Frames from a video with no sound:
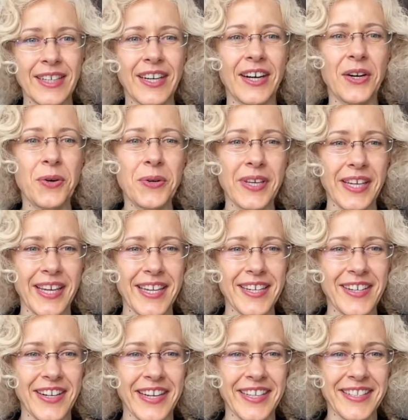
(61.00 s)
Okay,
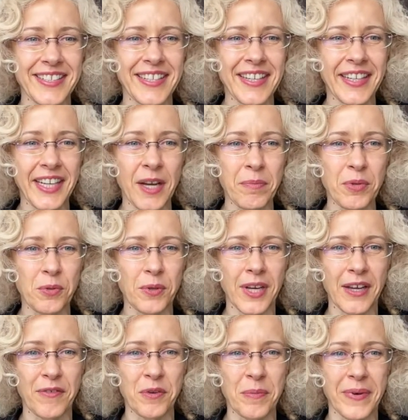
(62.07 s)
great. Happy to
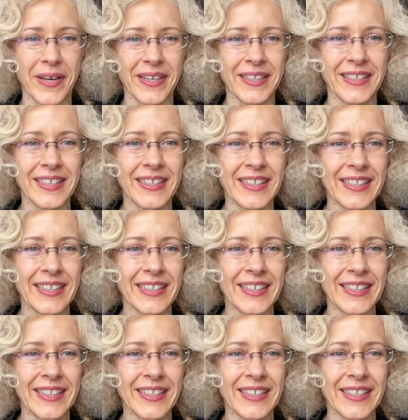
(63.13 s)
have you back.